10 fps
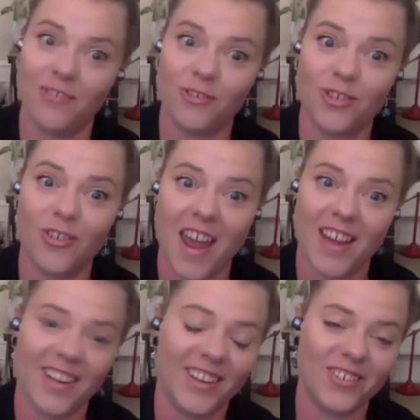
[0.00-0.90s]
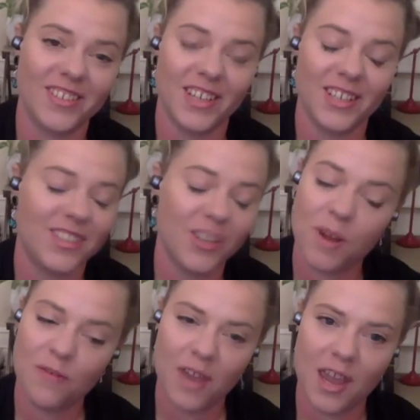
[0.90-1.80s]
was great. It was. It's still
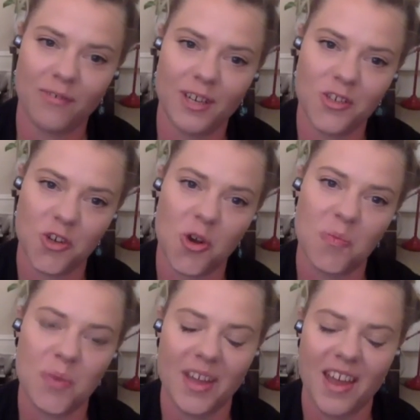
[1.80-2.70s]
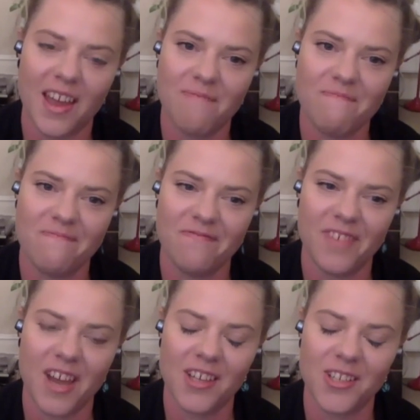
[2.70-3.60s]
my favourite job um,
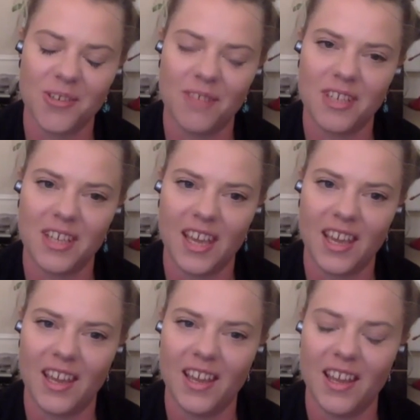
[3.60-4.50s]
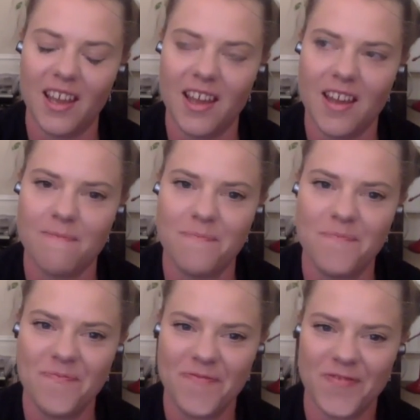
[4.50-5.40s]
that I do every year. Um,
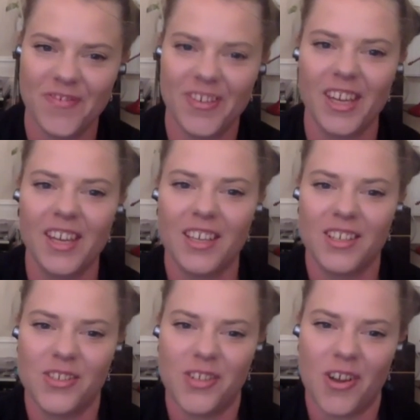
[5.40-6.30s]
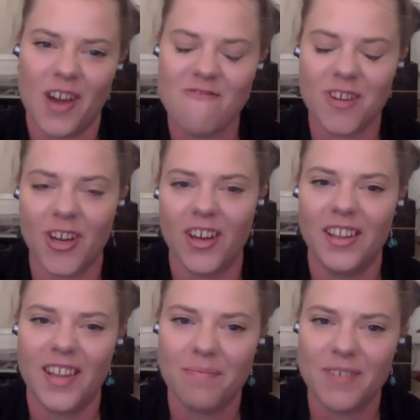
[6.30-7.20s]
so I'm
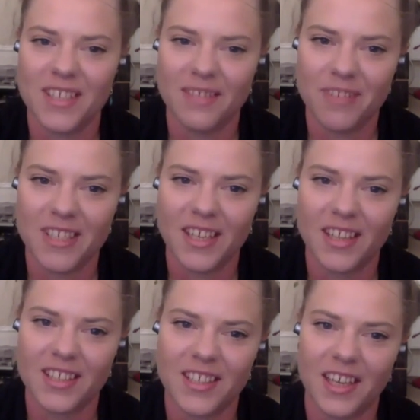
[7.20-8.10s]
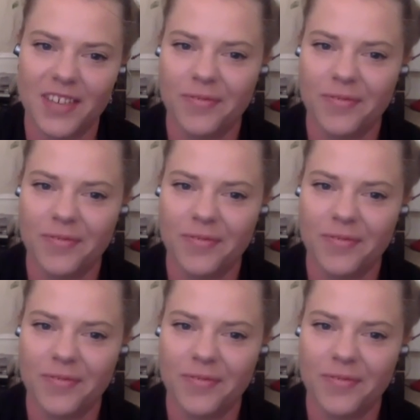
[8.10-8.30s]
gutted that I missed, missed that this year.